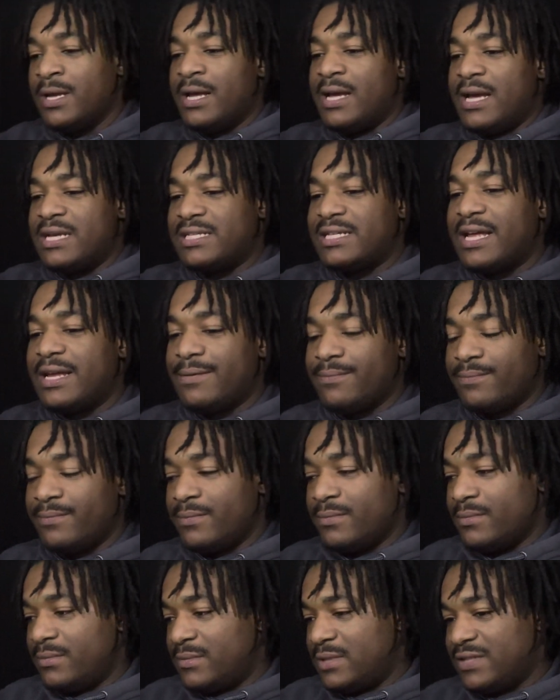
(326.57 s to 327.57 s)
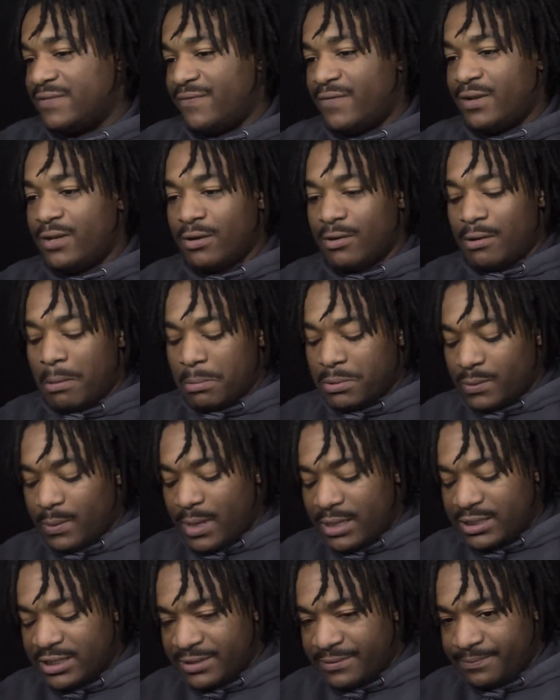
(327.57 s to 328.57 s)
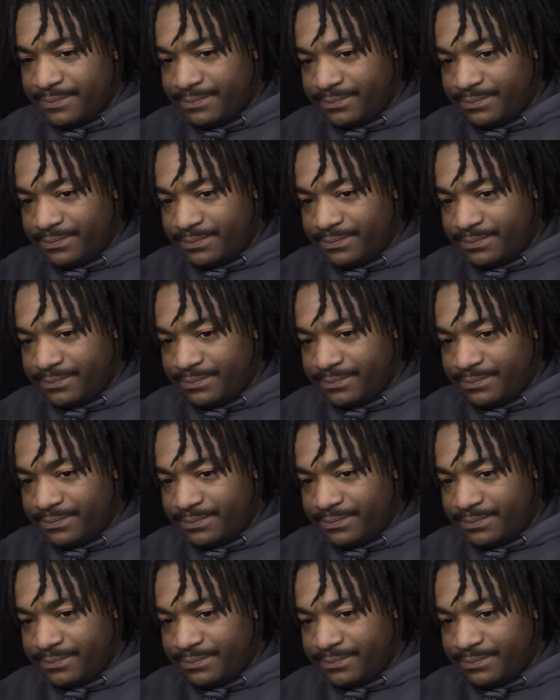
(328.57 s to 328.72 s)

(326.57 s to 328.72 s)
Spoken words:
It's like this video I was watching.